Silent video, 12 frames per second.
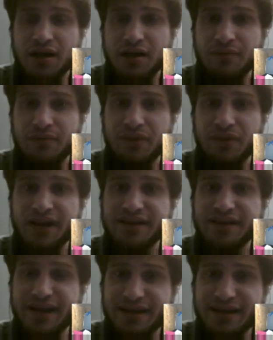But at
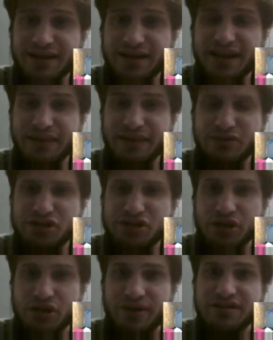the end of the game, you
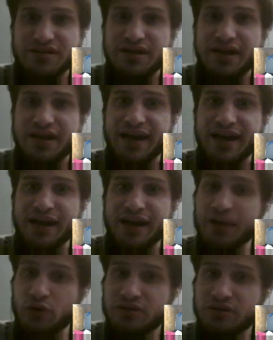show it, and I
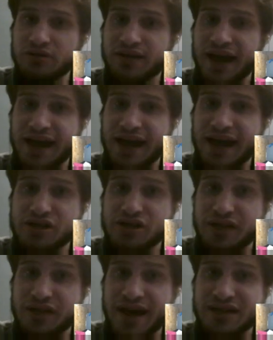will hash
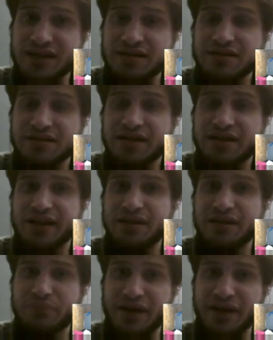that and
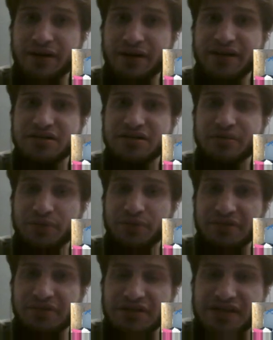compare it to the
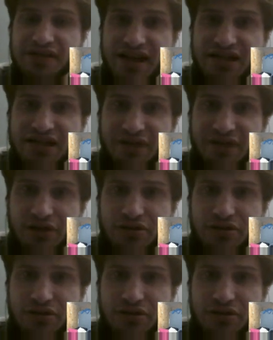previous hash value